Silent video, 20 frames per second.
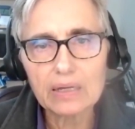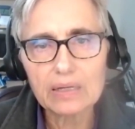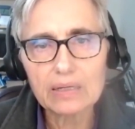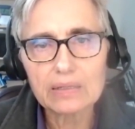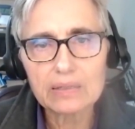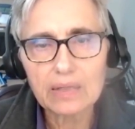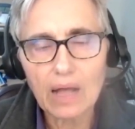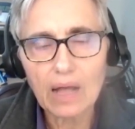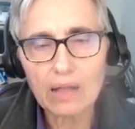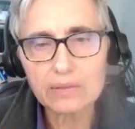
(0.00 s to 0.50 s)

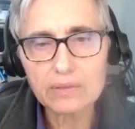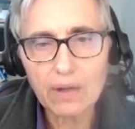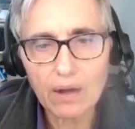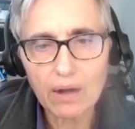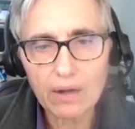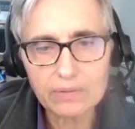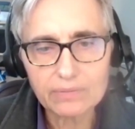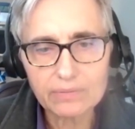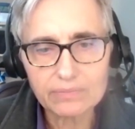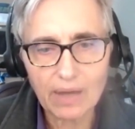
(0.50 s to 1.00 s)
God
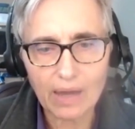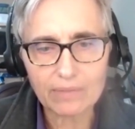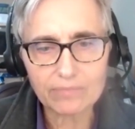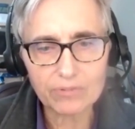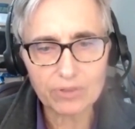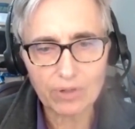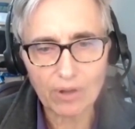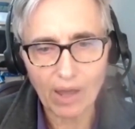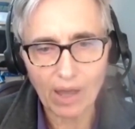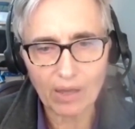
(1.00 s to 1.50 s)
darn,
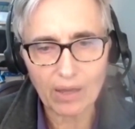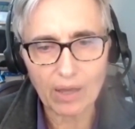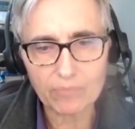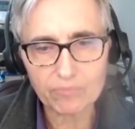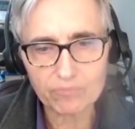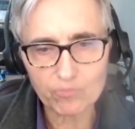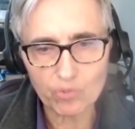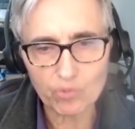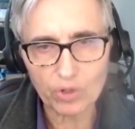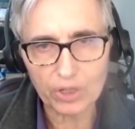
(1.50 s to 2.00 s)

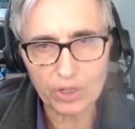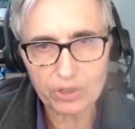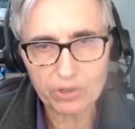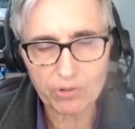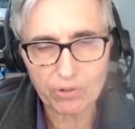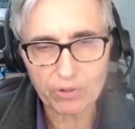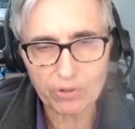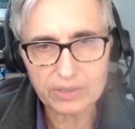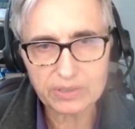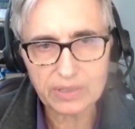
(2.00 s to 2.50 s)
I'm really
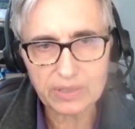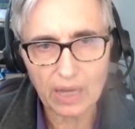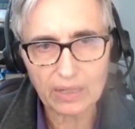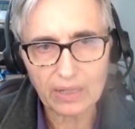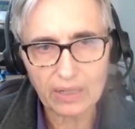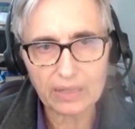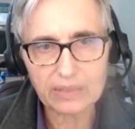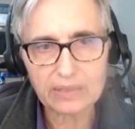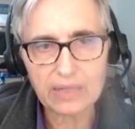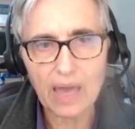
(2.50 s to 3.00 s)
curious. I'd
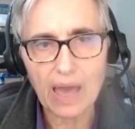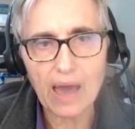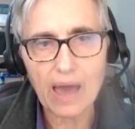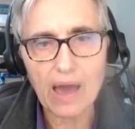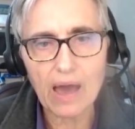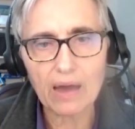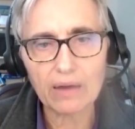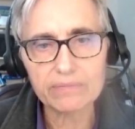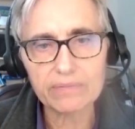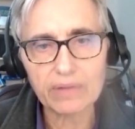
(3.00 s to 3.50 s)
like to
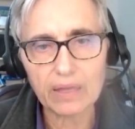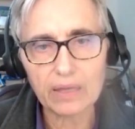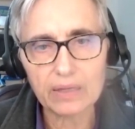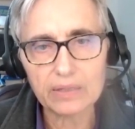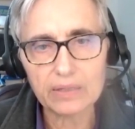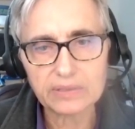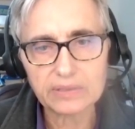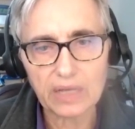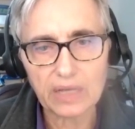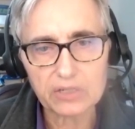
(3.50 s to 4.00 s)
have a
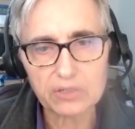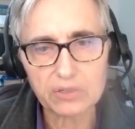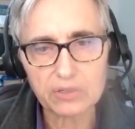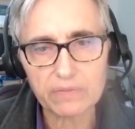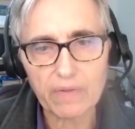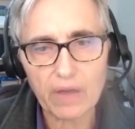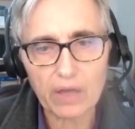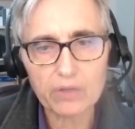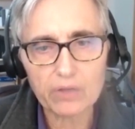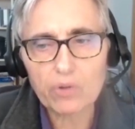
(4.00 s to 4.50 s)
session
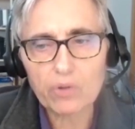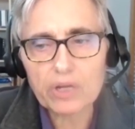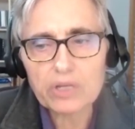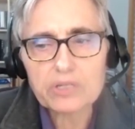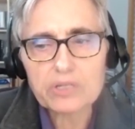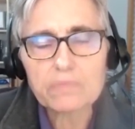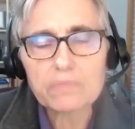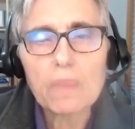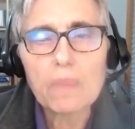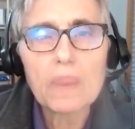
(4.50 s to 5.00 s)

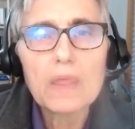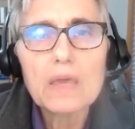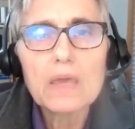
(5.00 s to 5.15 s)
evaluation.